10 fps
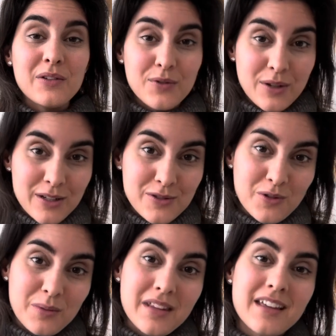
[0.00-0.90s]
if you want to
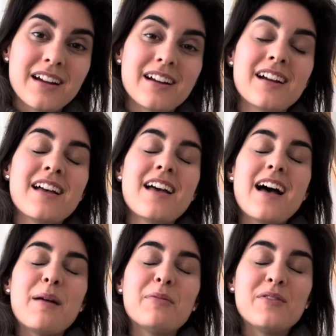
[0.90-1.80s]
join me there,
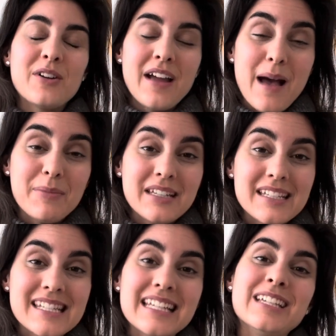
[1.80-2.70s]
I'll be very happy to
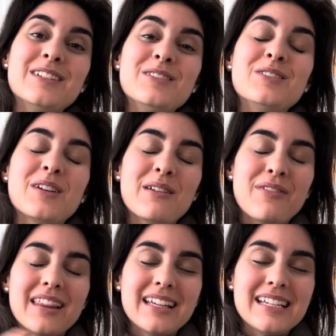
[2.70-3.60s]
see you. You can
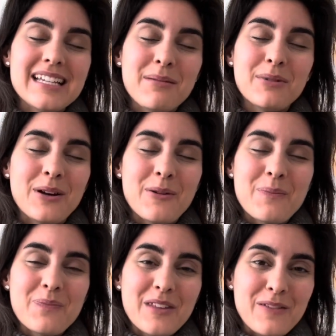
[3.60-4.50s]
find link down below.
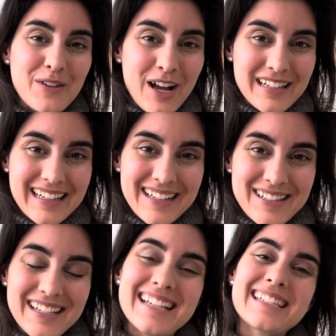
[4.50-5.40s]
If not, I'll
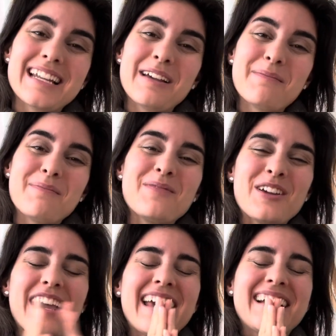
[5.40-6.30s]
see you next time.
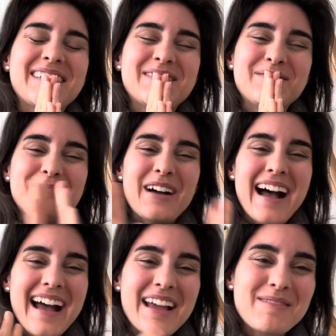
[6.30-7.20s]
Okay,
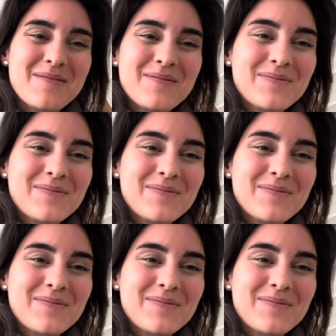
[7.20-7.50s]
bye.